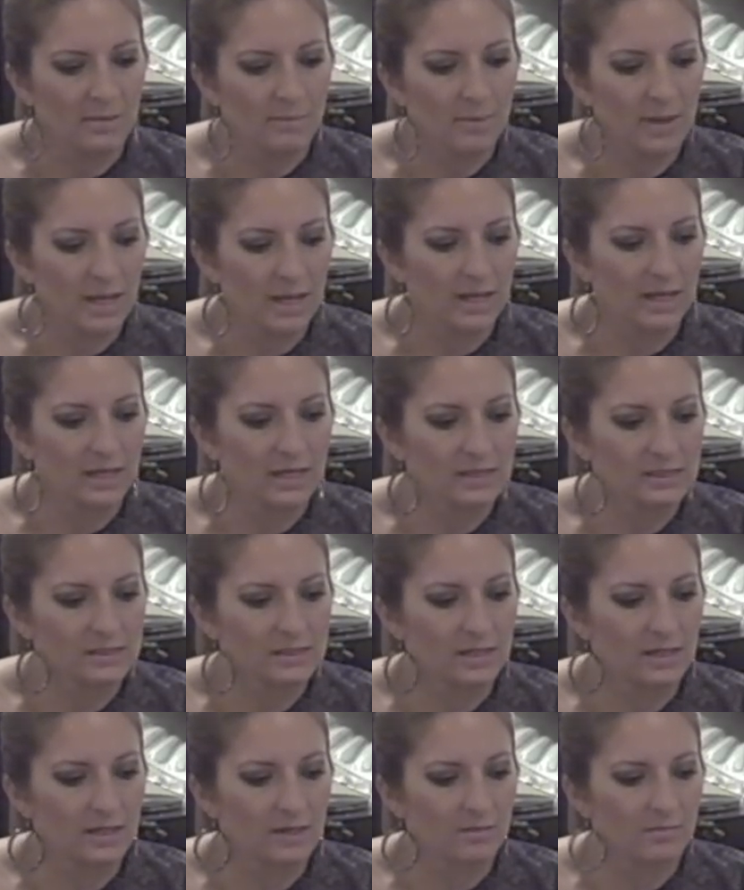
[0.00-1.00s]
But he
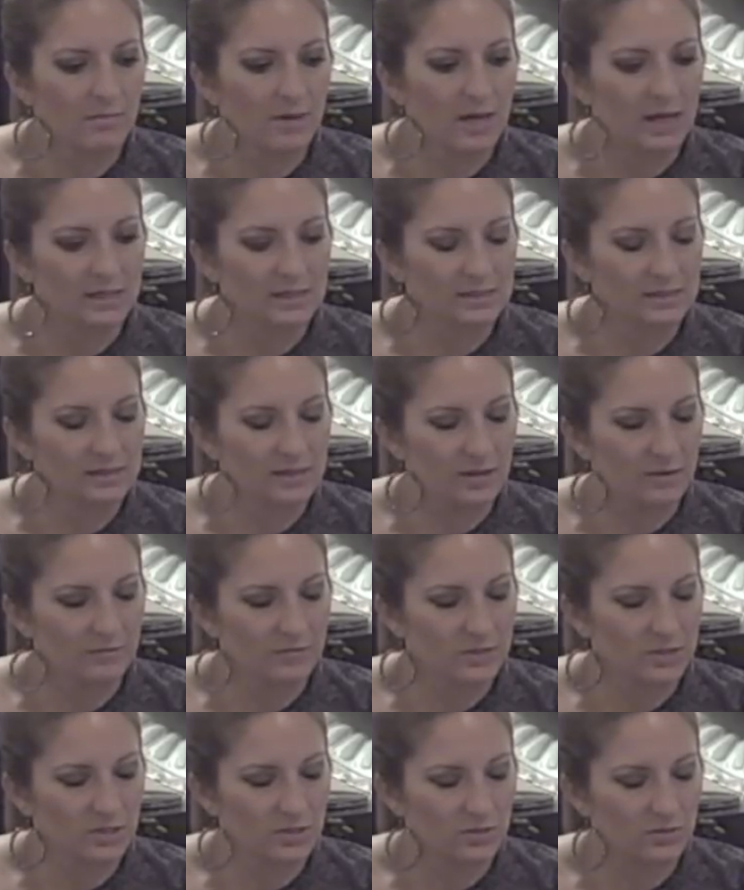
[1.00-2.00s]
sent my
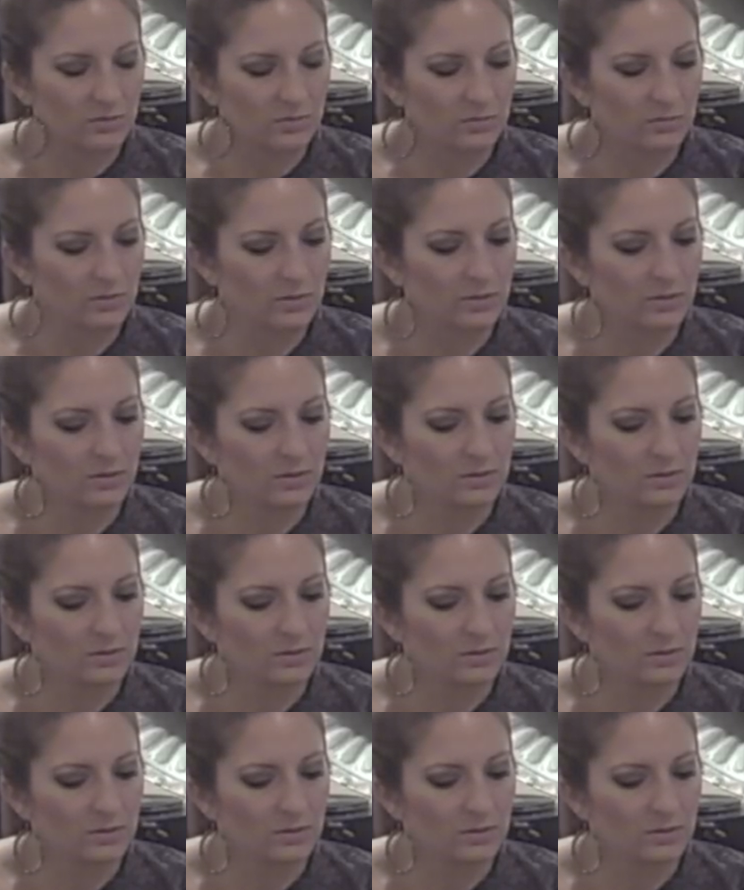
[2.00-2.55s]
stuff to